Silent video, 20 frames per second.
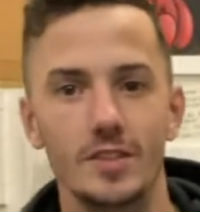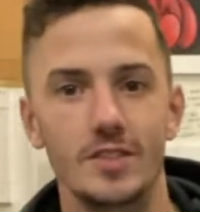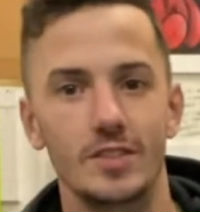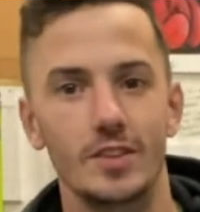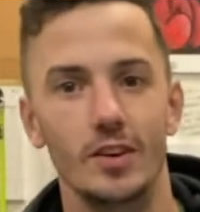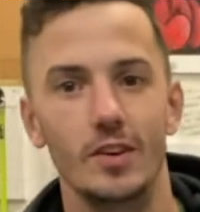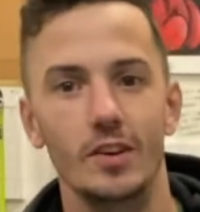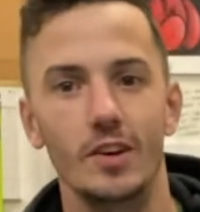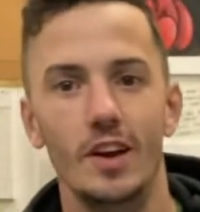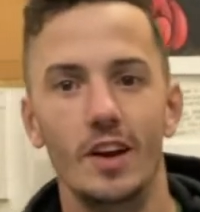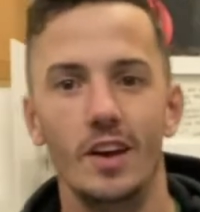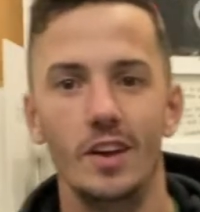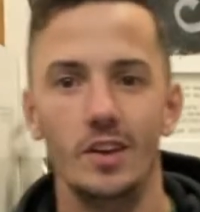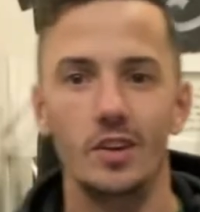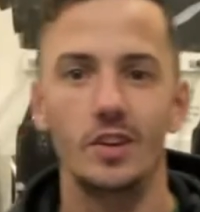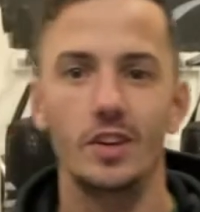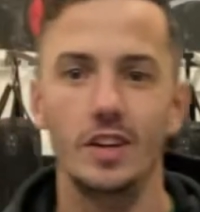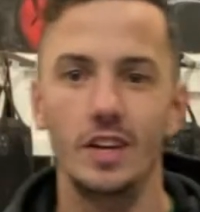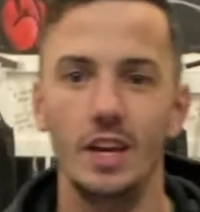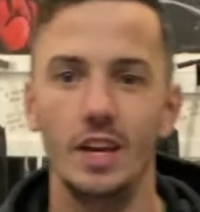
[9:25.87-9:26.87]
So you
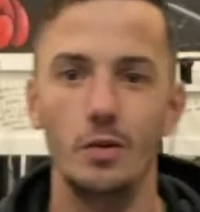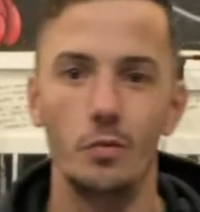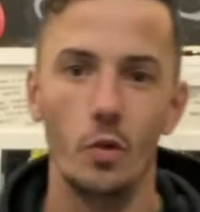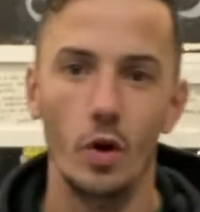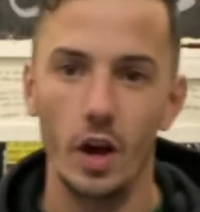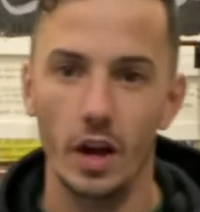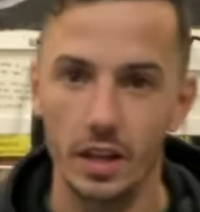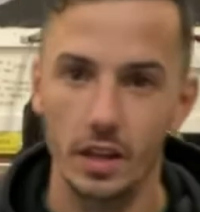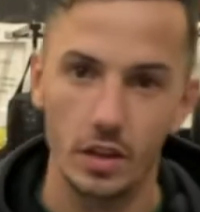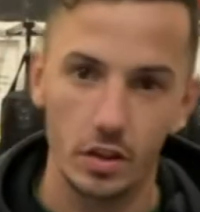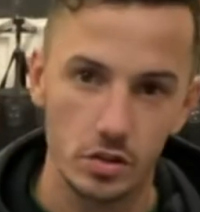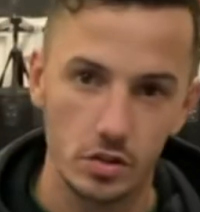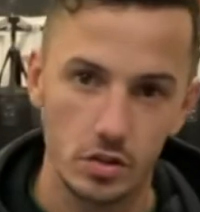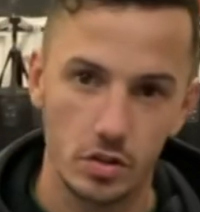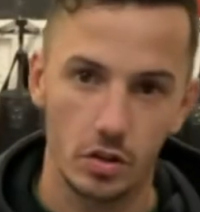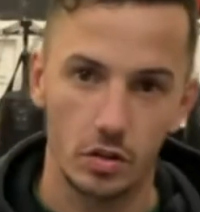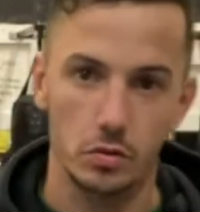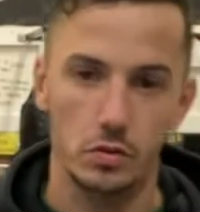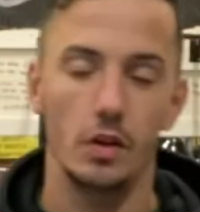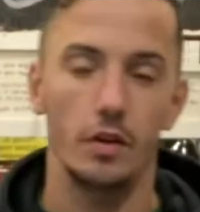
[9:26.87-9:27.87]
can keep working those
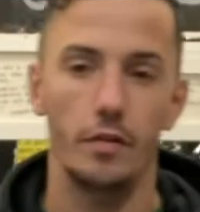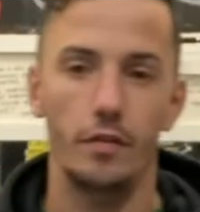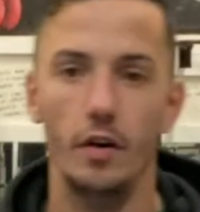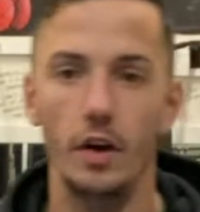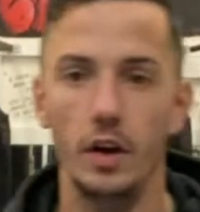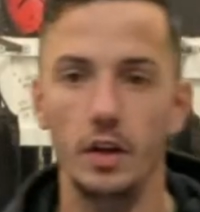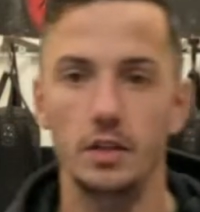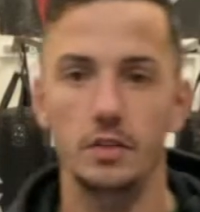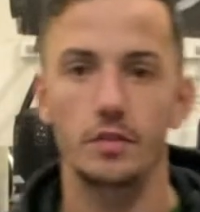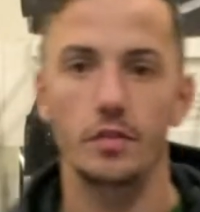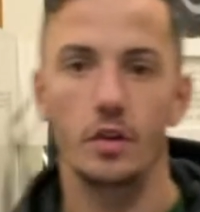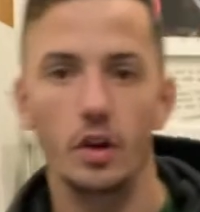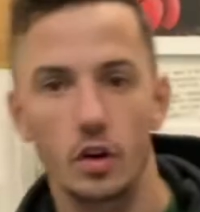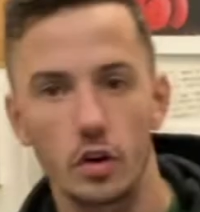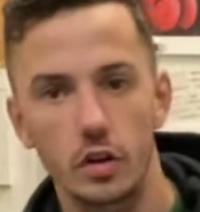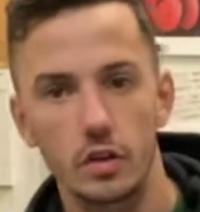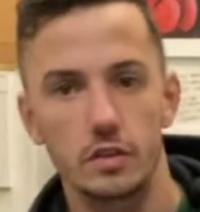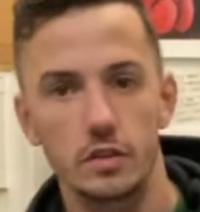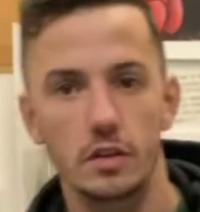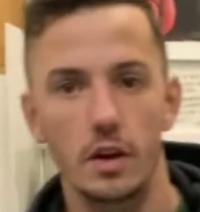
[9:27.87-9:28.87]
drills with your fighters for a
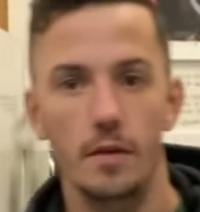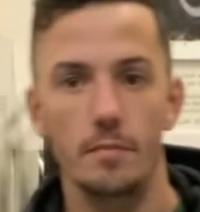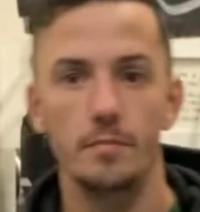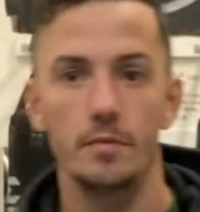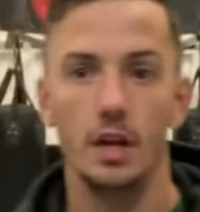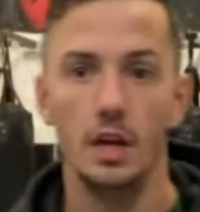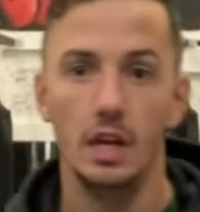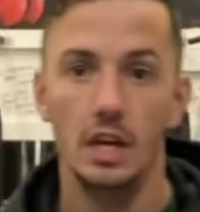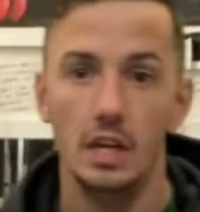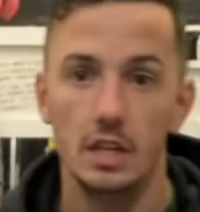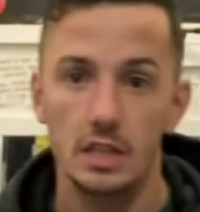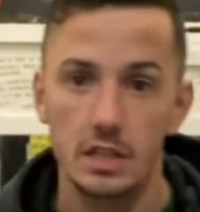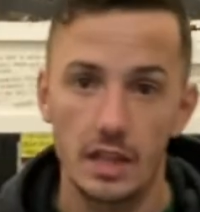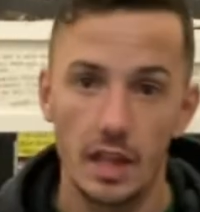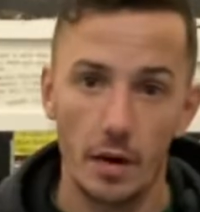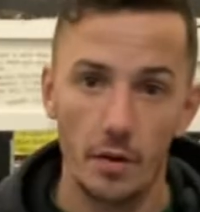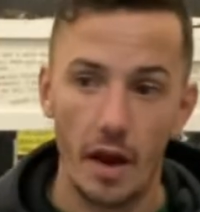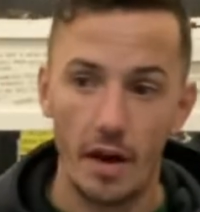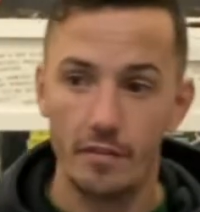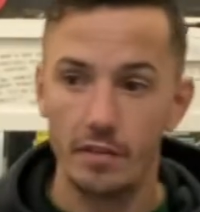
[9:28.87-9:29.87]
longer time. So there
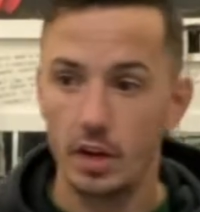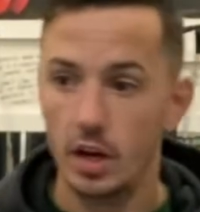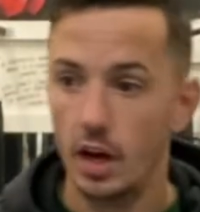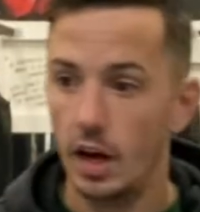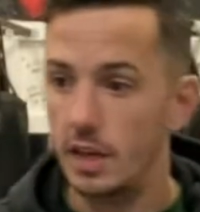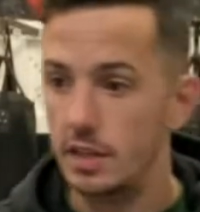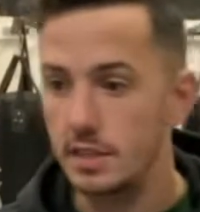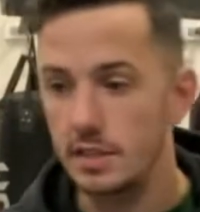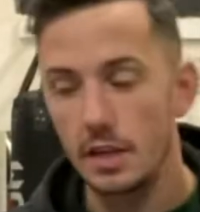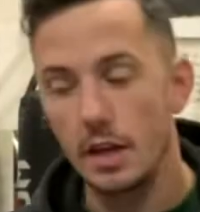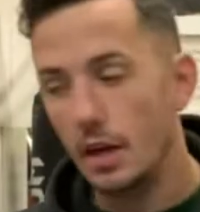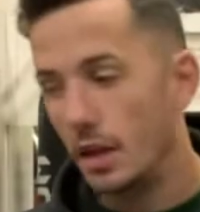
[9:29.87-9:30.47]
we have it, guys.